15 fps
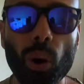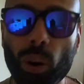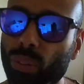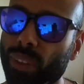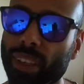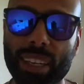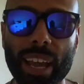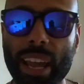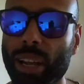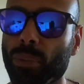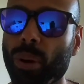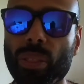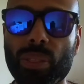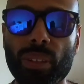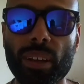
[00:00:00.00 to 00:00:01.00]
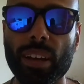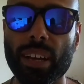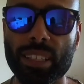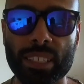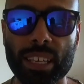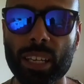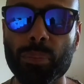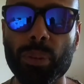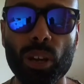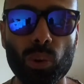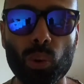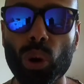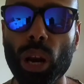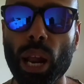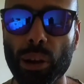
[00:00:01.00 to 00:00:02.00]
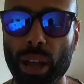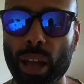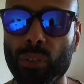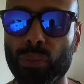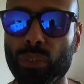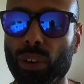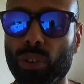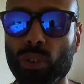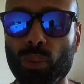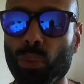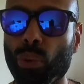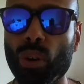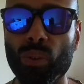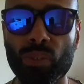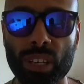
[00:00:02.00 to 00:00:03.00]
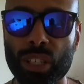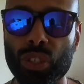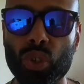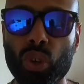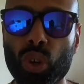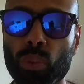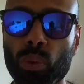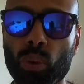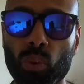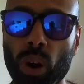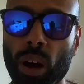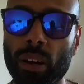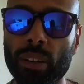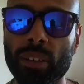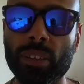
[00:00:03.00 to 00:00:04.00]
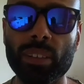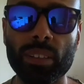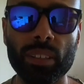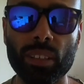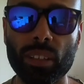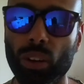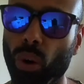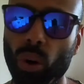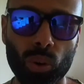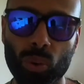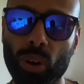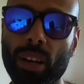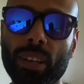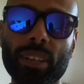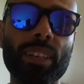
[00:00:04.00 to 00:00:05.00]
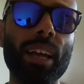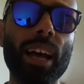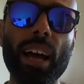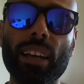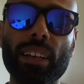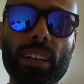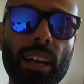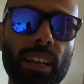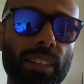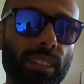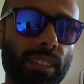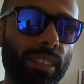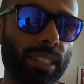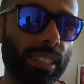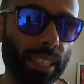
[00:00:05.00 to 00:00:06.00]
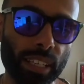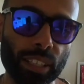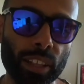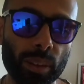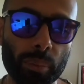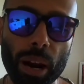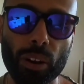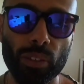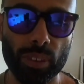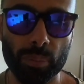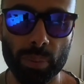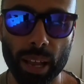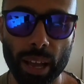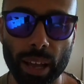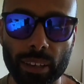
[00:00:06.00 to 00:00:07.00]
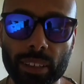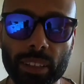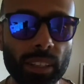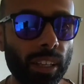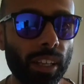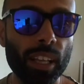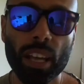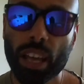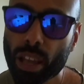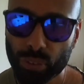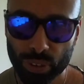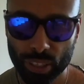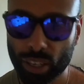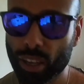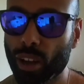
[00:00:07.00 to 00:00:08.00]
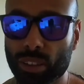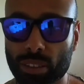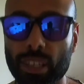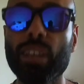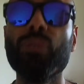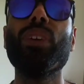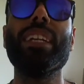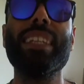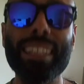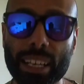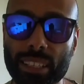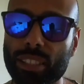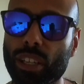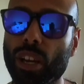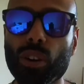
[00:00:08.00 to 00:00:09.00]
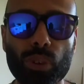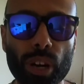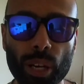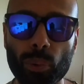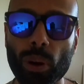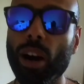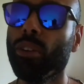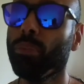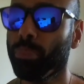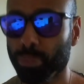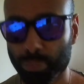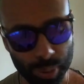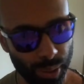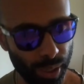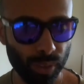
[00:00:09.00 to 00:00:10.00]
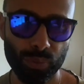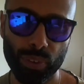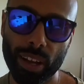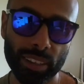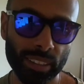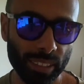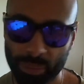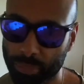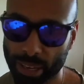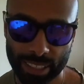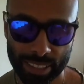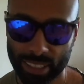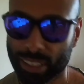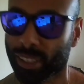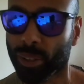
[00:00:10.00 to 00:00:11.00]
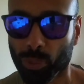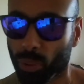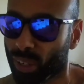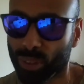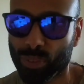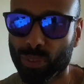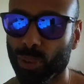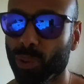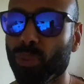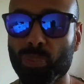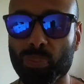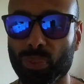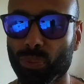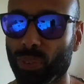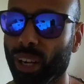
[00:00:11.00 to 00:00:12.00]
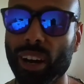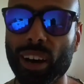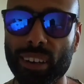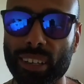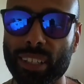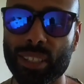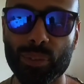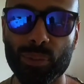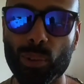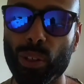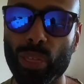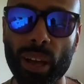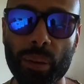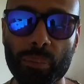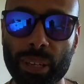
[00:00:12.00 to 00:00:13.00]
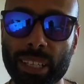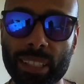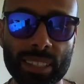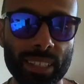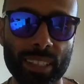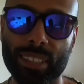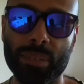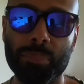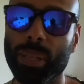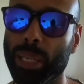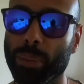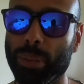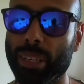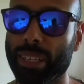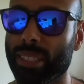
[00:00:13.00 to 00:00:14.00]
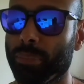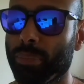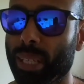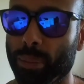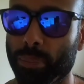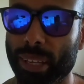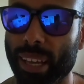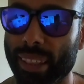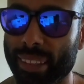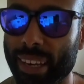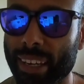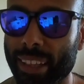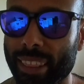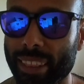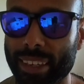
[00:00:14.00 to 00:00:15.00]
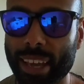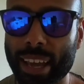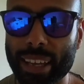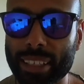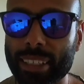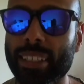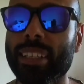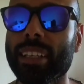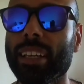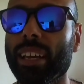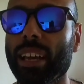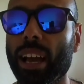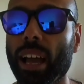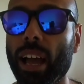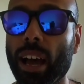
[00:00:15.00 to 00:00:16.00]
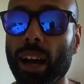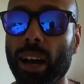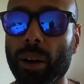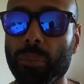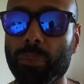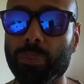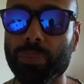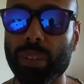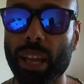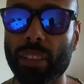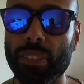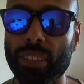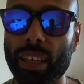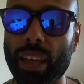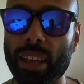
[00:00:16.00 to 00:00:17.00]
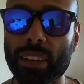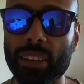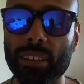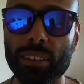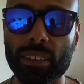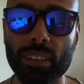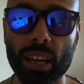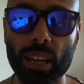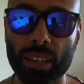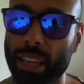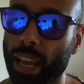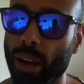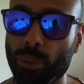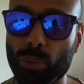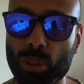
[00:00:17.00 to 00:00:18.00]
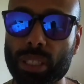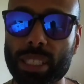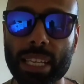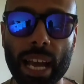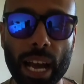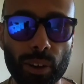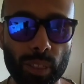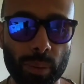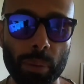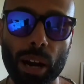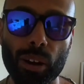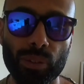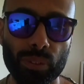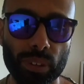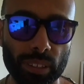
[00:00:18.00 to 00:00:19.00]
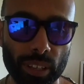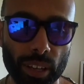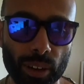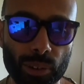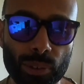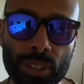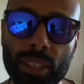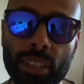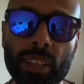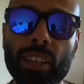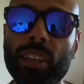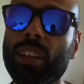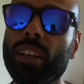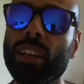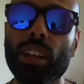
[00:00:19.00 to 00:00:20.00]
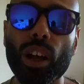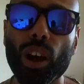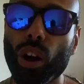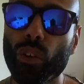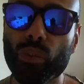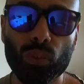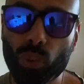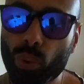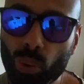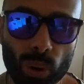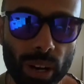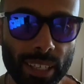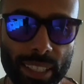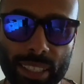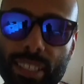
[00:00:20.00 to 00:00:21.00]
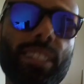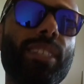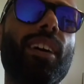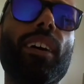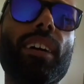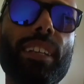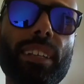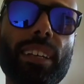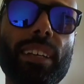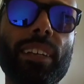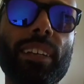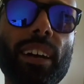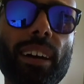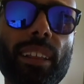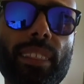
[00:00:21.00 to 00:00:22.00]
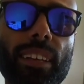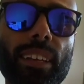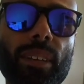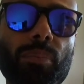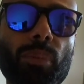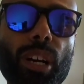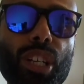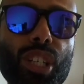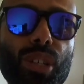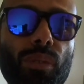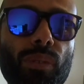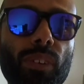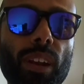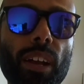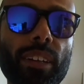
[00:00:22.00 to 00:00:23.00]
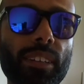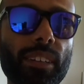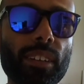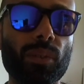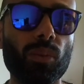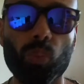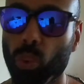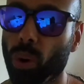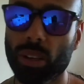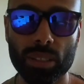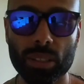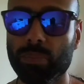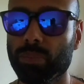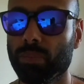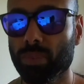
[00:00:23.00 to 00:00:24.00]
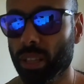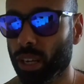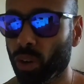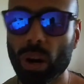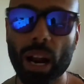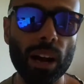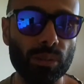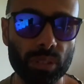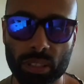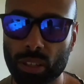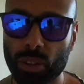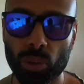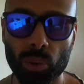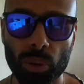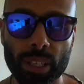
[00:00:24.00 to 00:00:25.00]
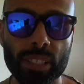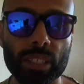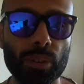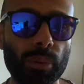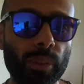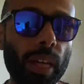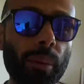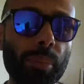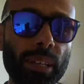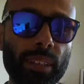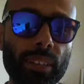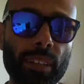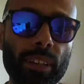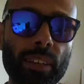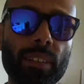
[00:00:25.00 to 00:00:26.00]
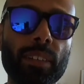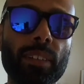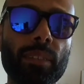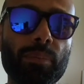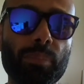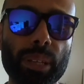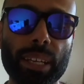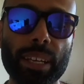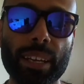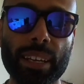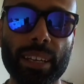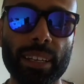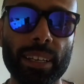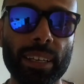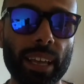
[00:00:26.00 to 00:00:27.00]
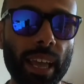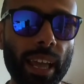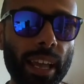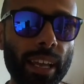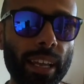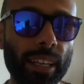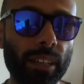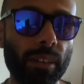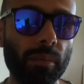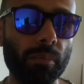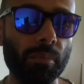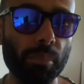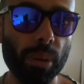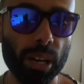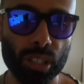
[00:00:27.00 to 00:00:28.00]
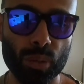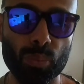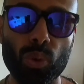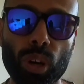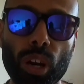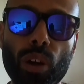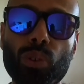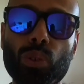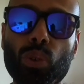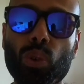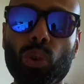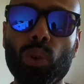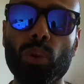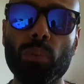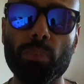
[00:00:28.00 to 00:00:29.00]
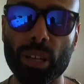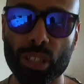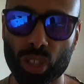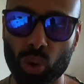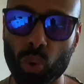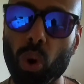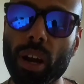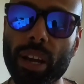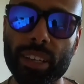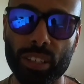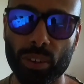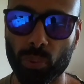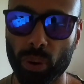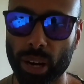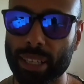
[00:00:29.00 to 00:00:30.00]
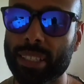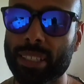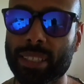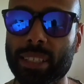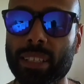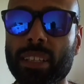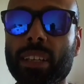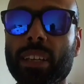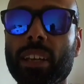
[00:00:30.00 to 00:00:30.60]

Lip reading: on the day whether it's going to be an all-out effort or more of an enjoyable run, long run, and stick to the marathon plan. If it does go really well, perfect, amazing, wonderful, regardless of what that means, because a PB is a PB at the end of the day. And then yeah, we'll see how the marathon goes. I've already decided. I think my issue with London was the crowds, the noise. So with Abingdon being a much more local, much quieter race,